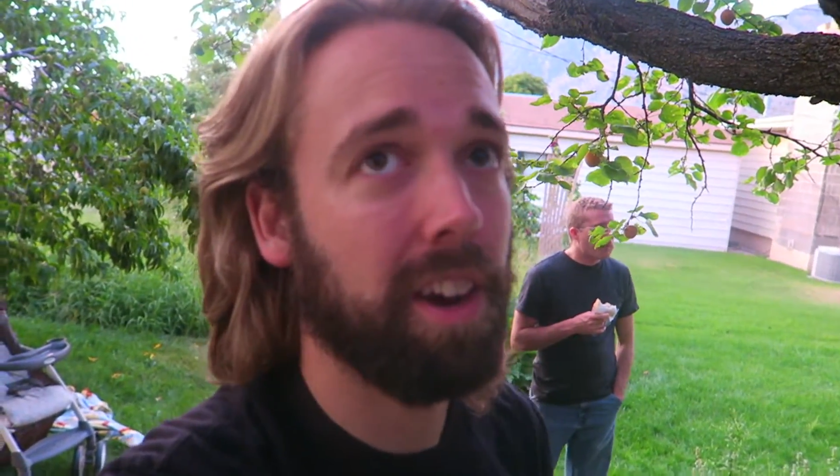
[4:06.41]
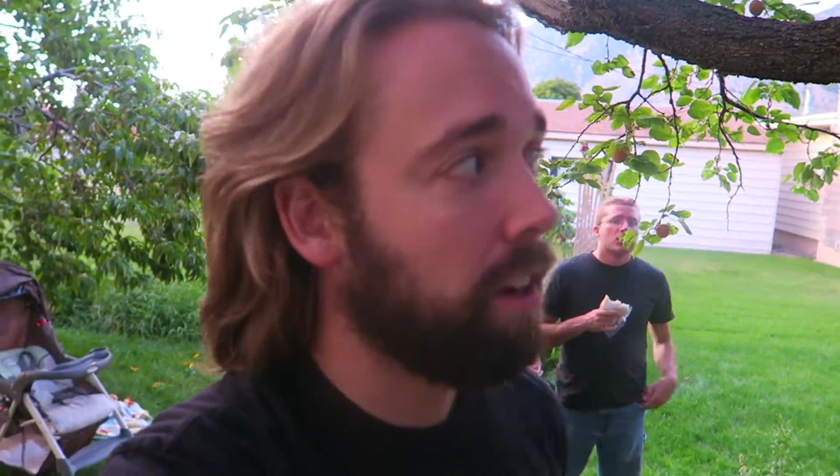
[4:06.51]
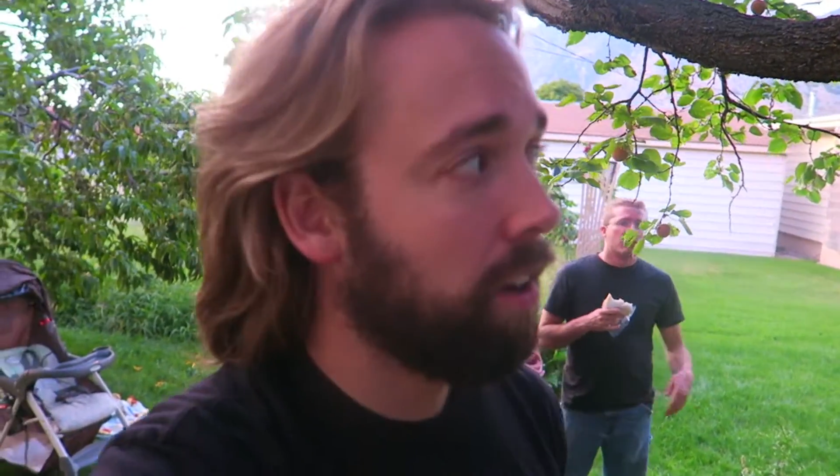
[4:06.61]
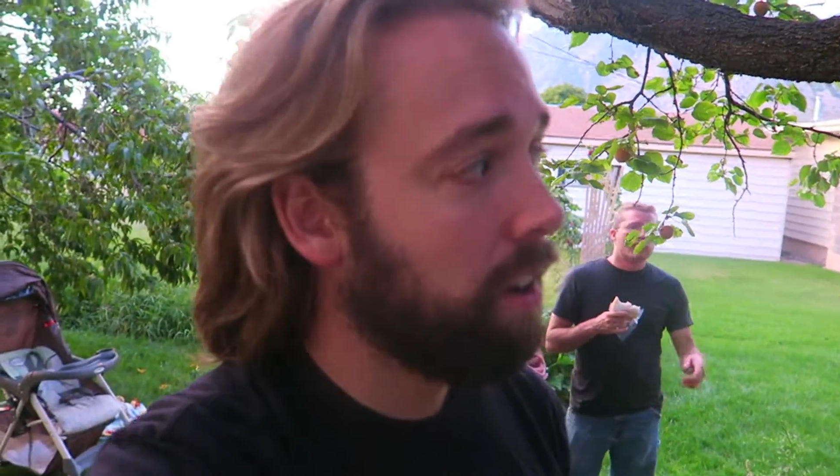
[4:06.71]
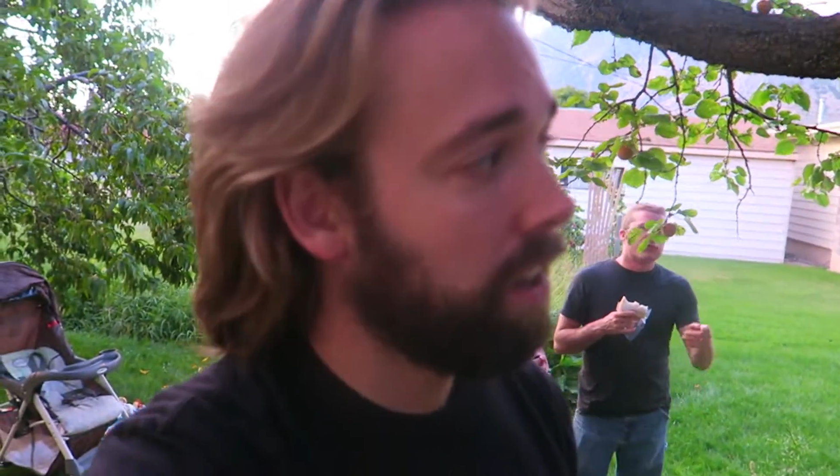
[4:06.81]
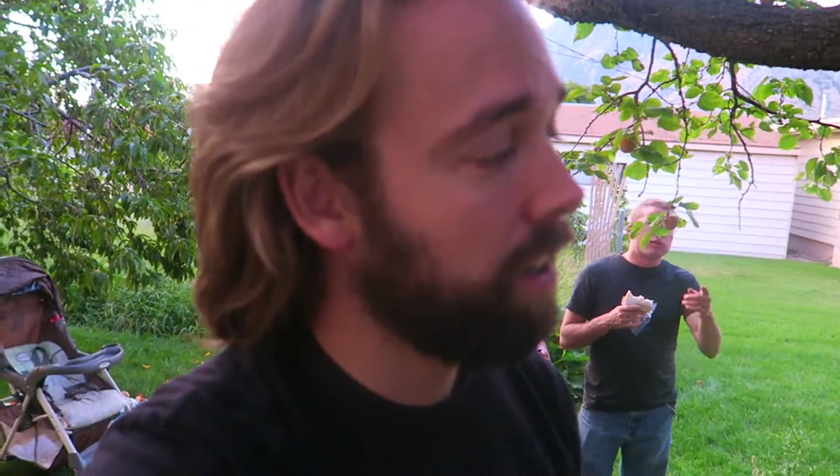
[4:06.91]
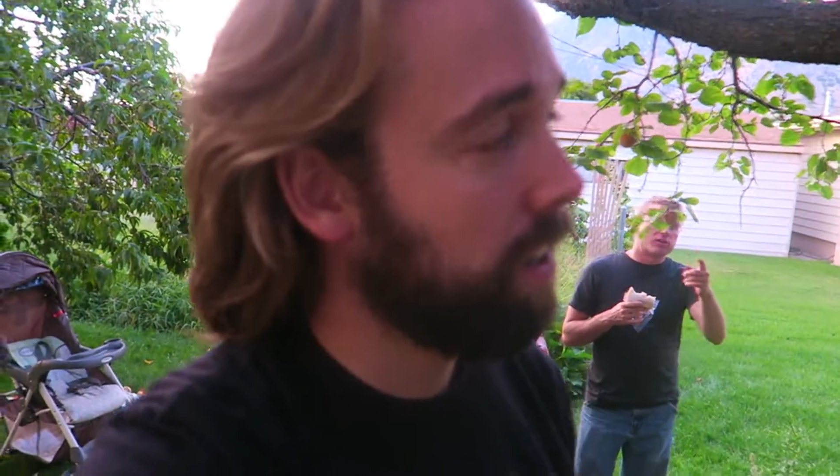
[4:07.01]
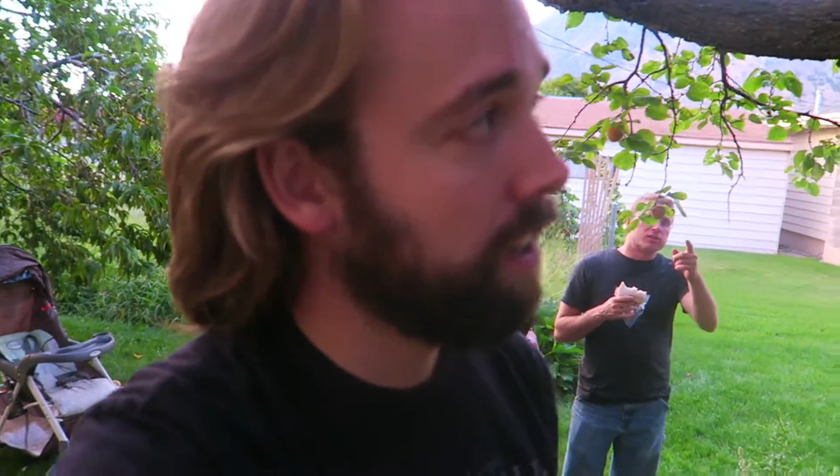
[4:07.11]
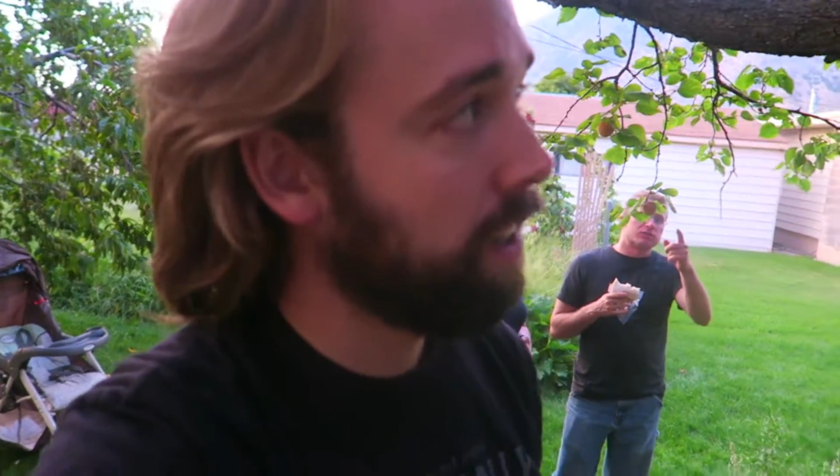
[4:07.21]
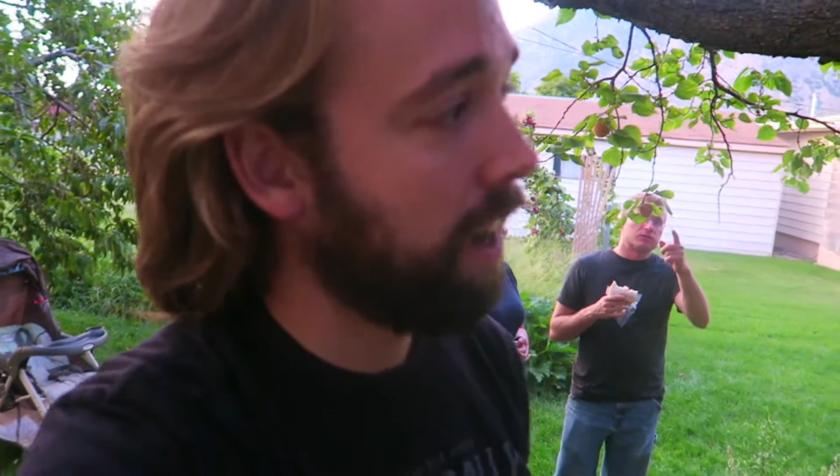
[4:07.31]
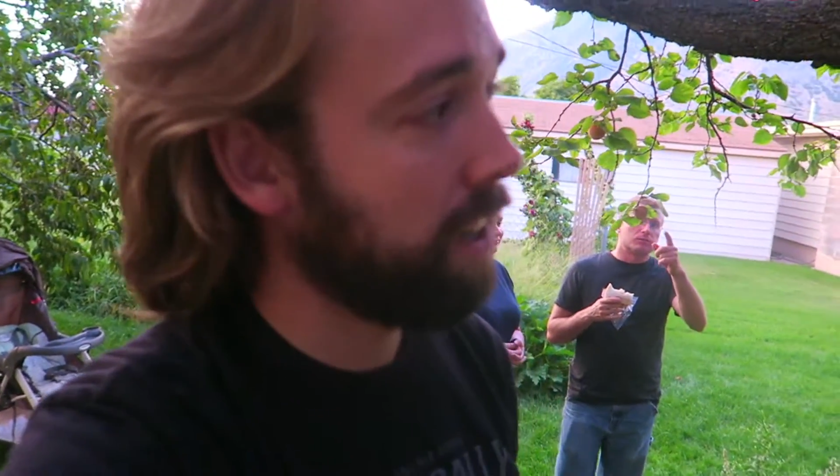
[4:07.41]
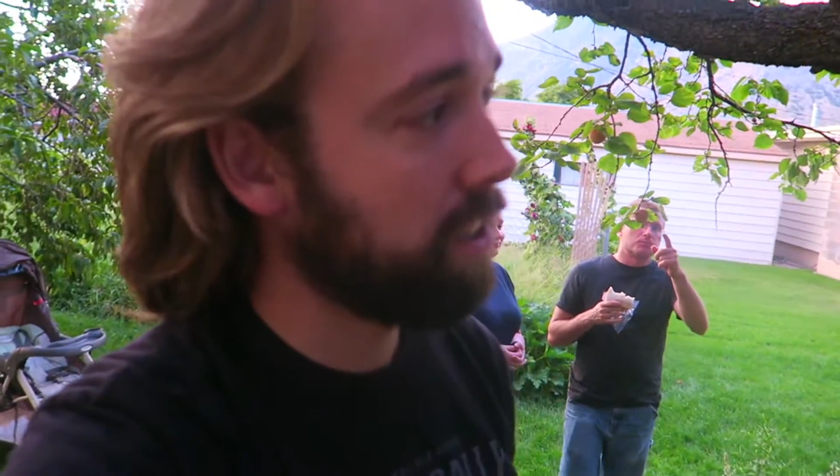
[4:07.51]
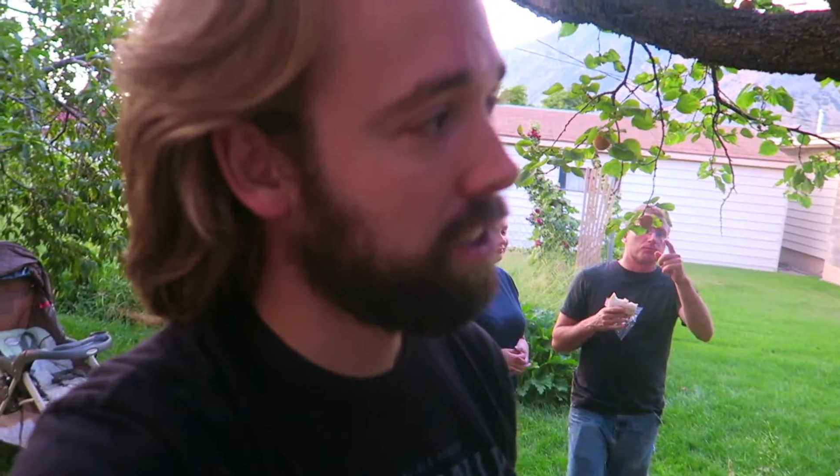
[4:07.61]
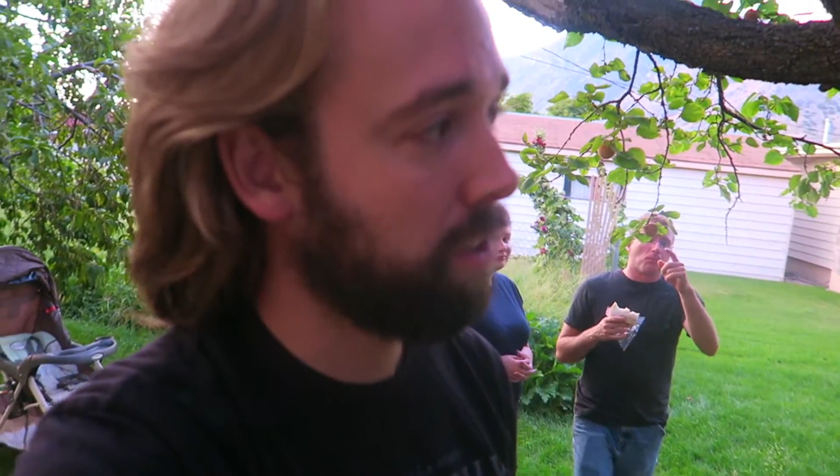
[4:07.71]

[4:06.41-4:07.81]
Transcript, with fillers: So I just